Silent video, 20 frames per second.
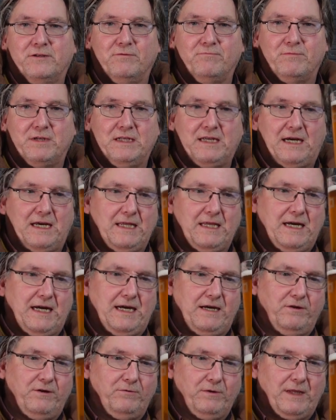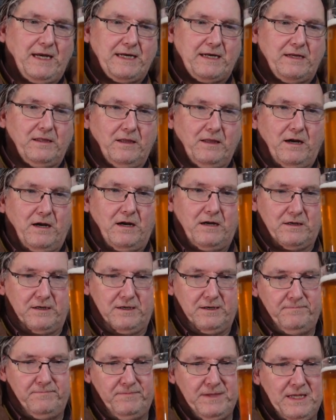or something like that who like a
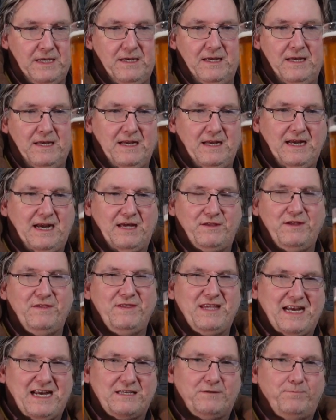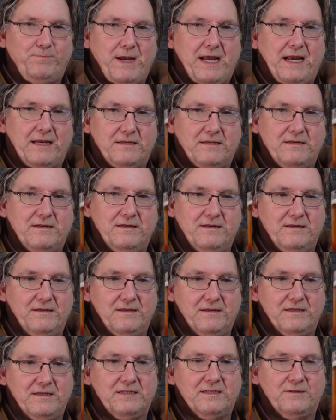lager, I think they expect
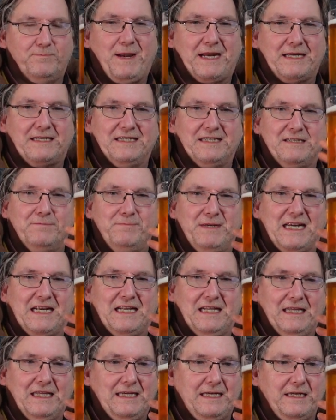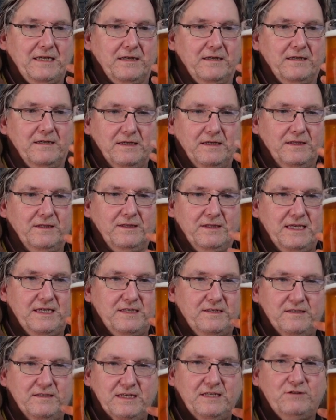it to be clear, and
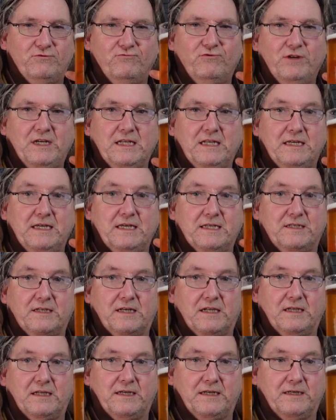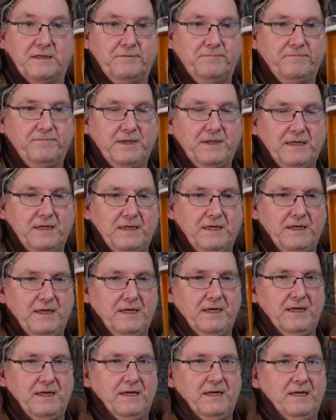this really is clear.
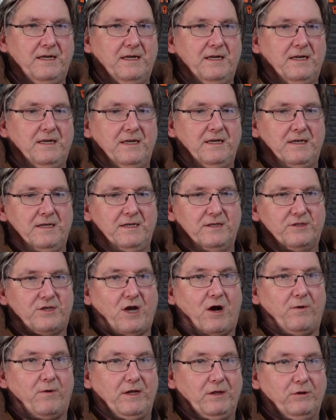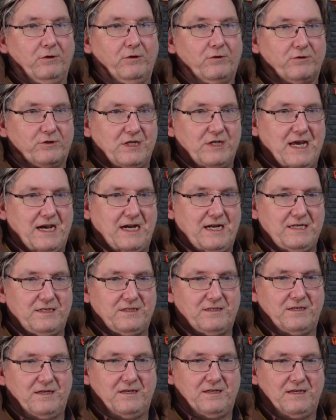So it looks
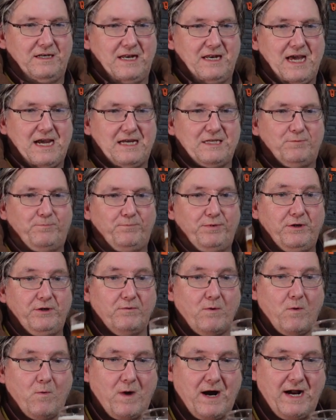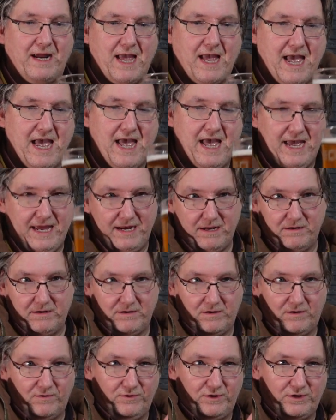nice, nice pure white head
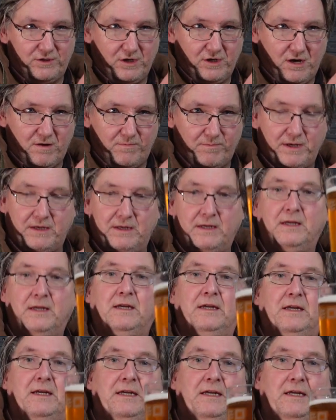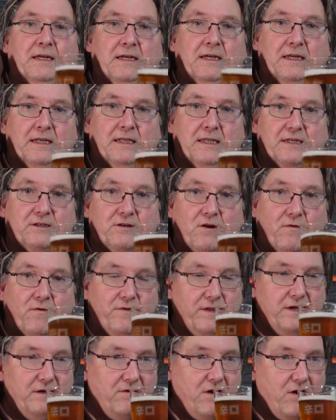on the top. Let's go
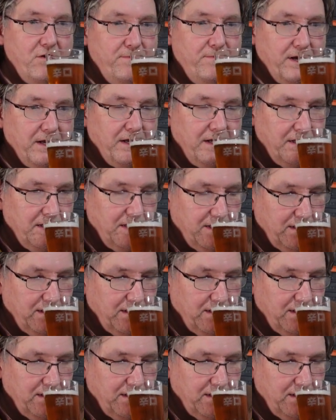for the aroma.